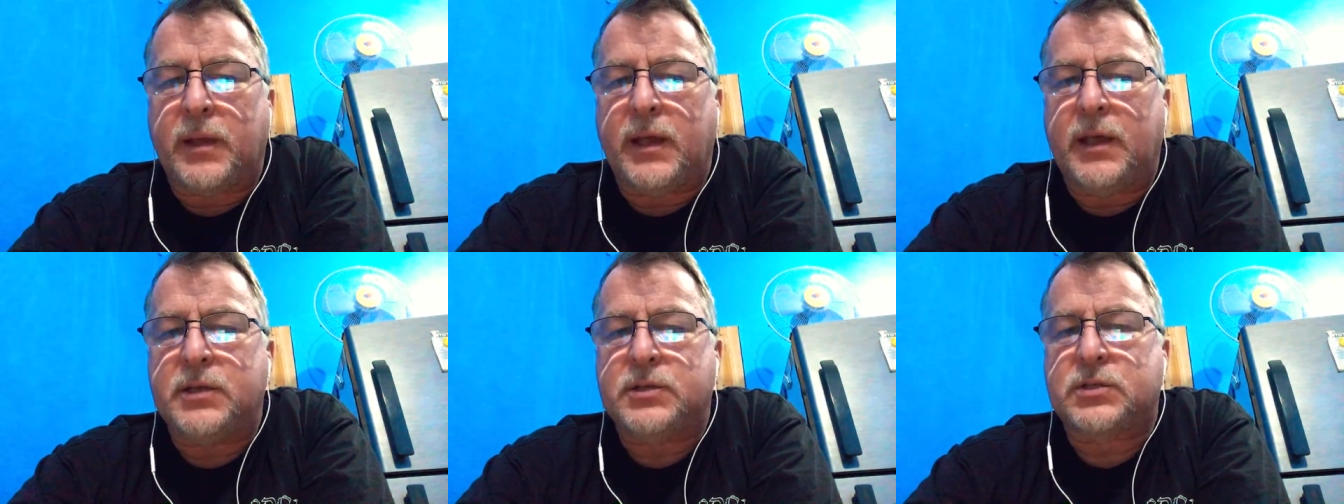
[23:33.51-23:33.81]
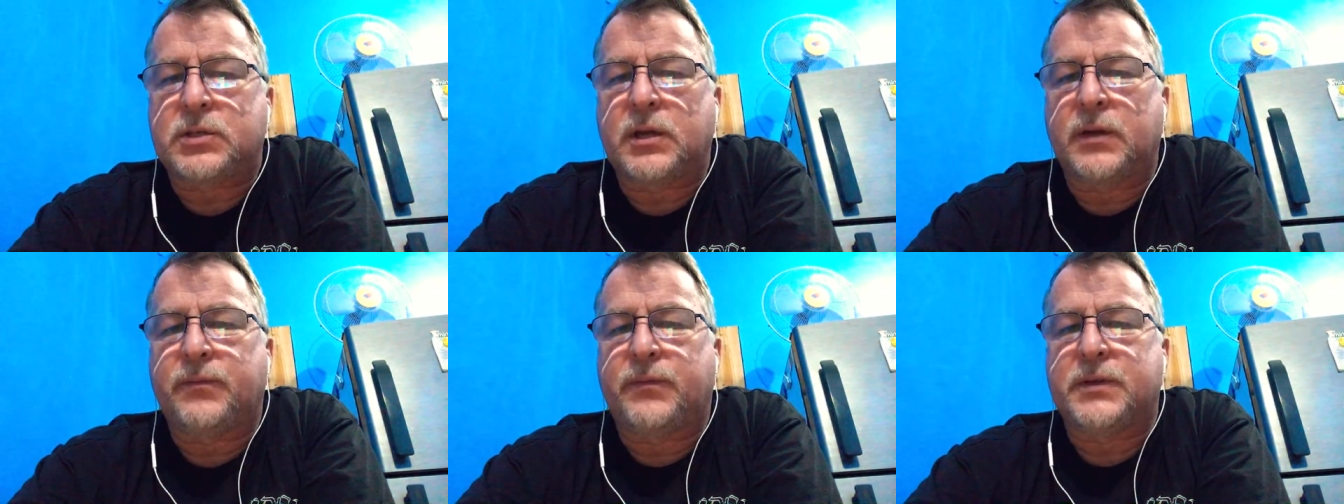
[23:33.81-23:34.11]
He
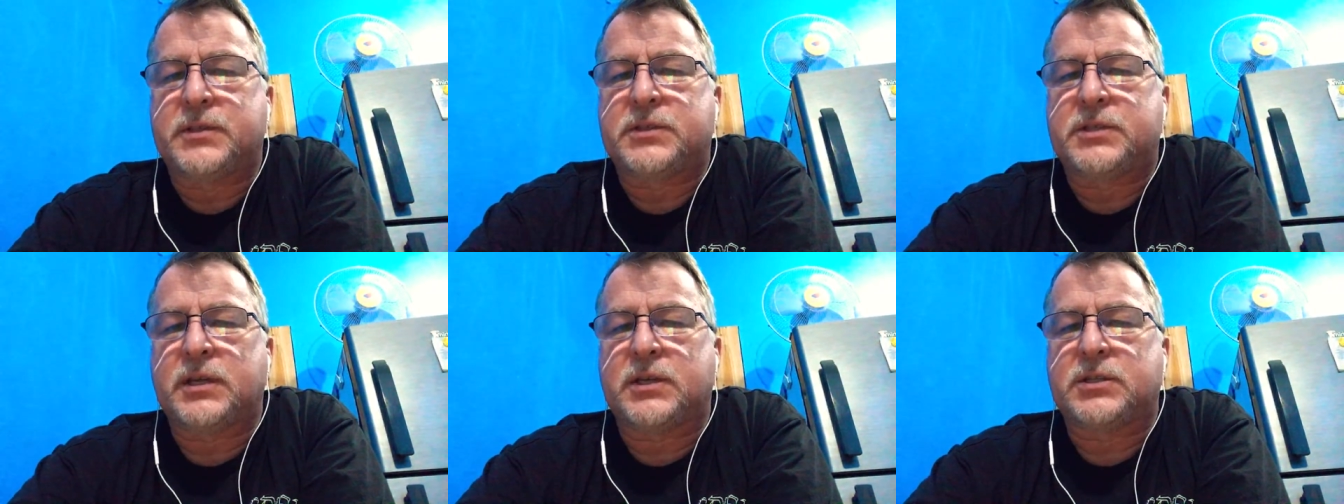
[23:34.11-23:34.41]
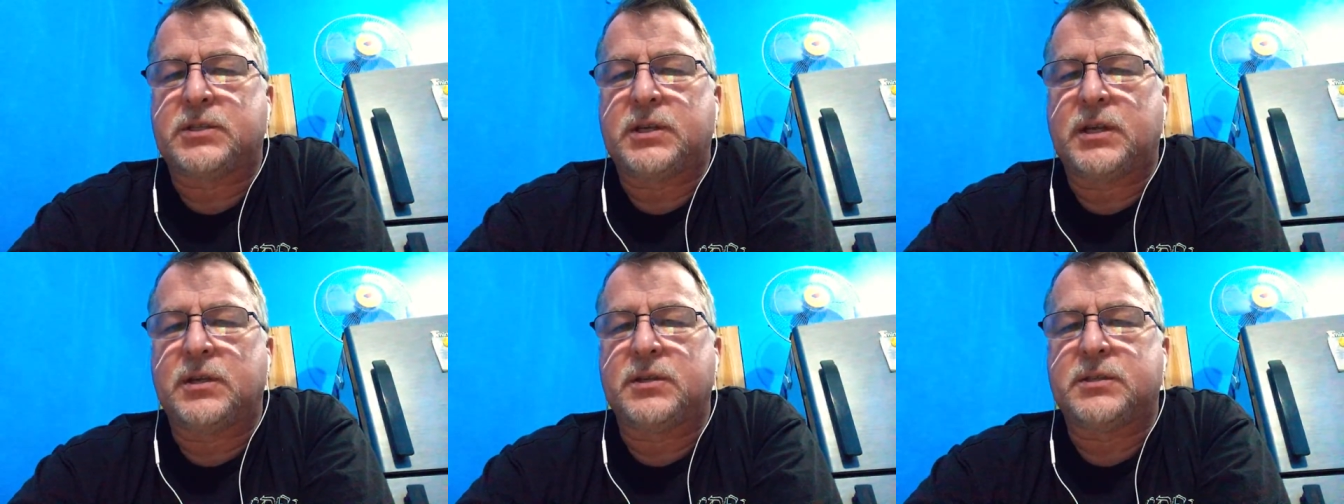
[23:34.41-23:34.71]
served for
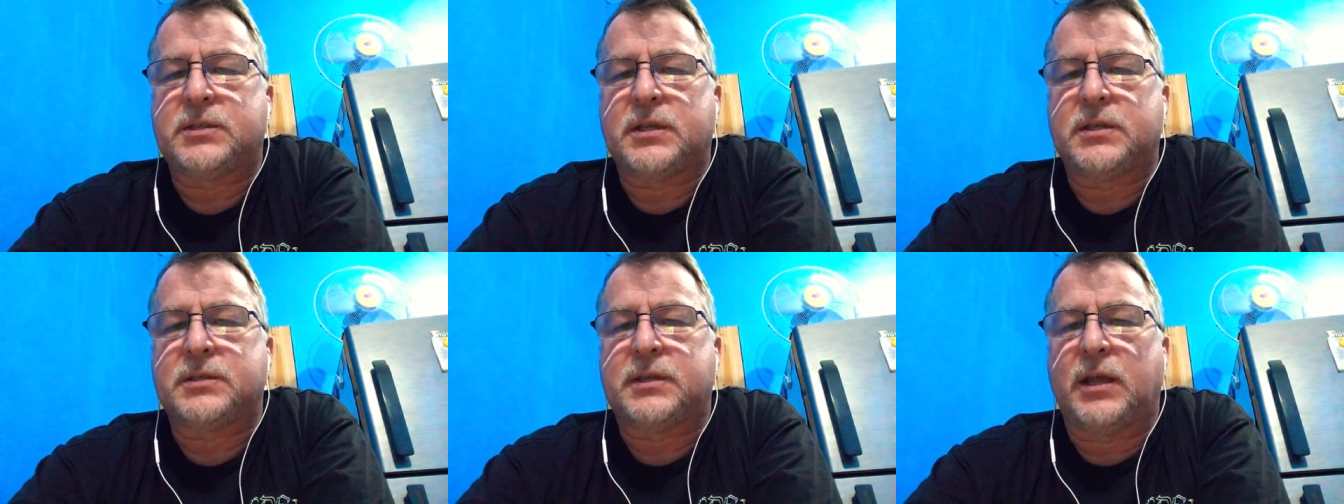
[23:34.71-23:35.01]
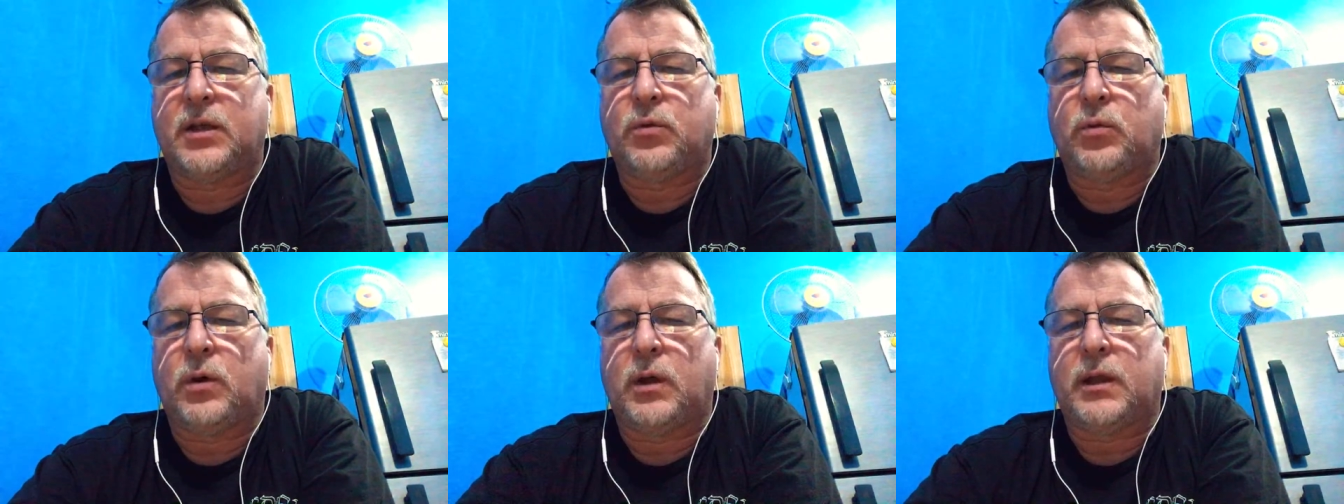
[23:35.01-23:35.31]
6 years. Does he
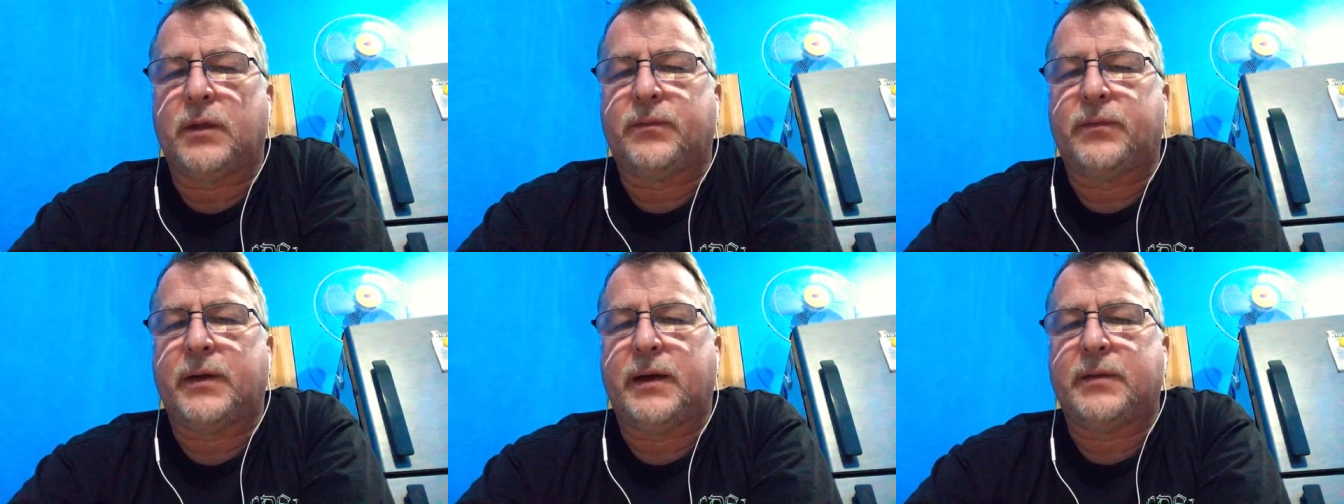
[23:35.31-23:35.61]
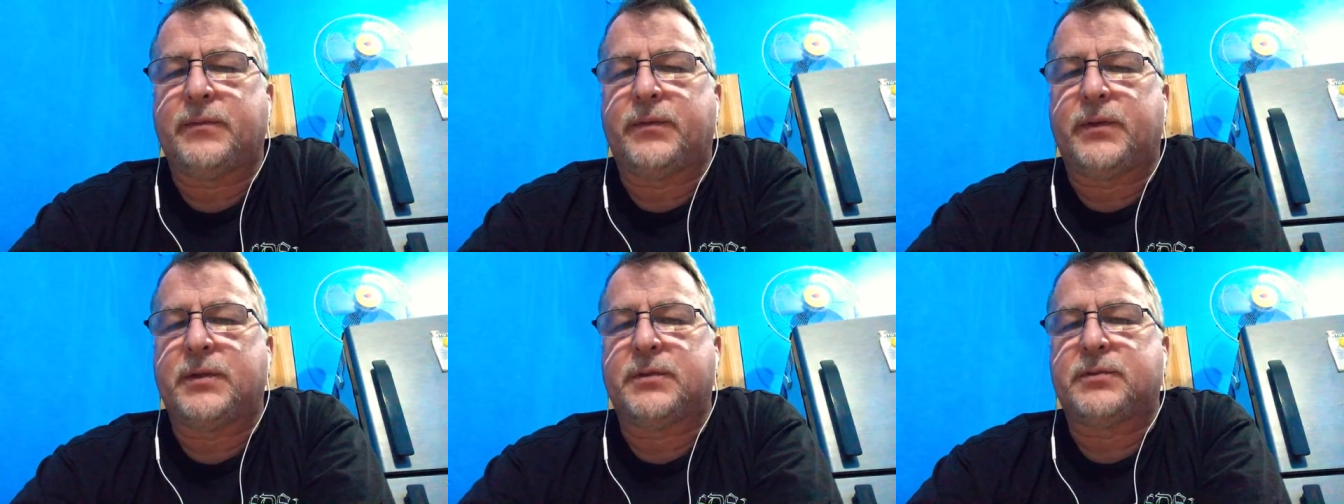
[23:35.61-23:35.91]
qualify
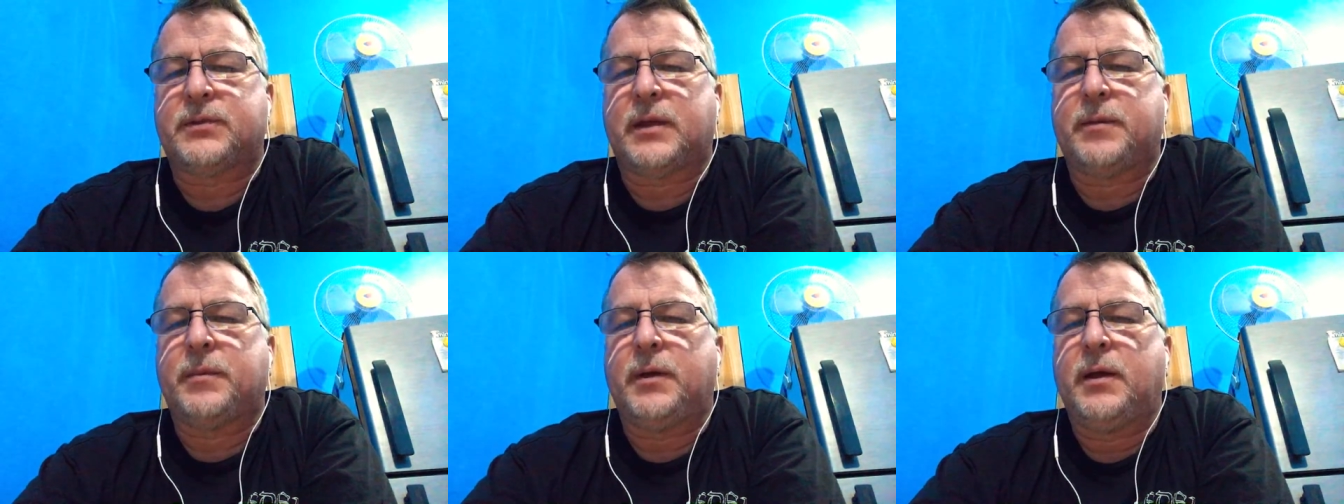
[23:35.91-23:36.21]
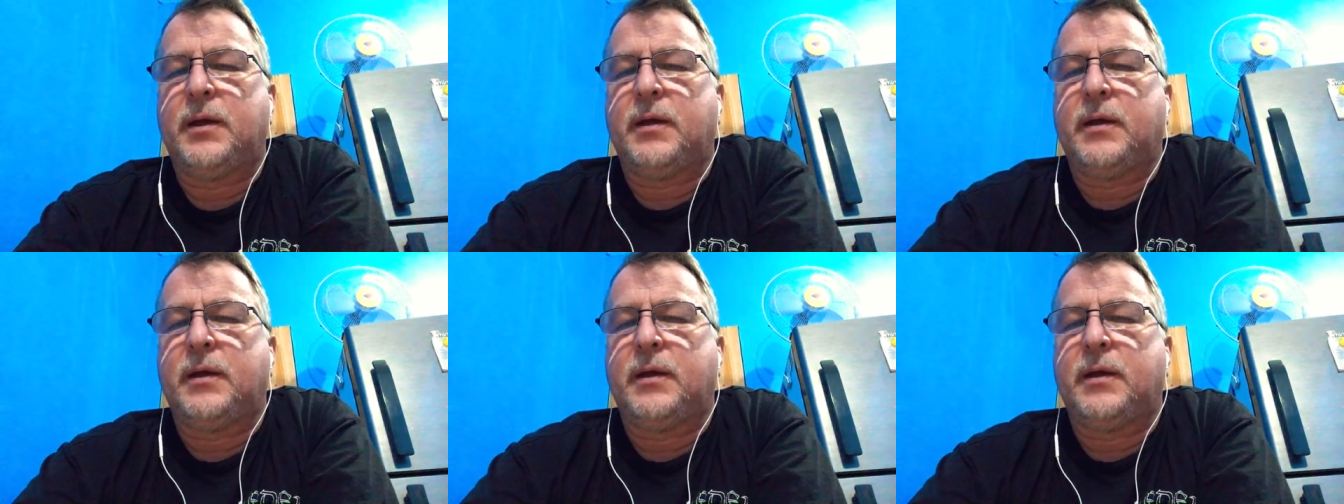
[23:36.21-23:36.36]
for the same?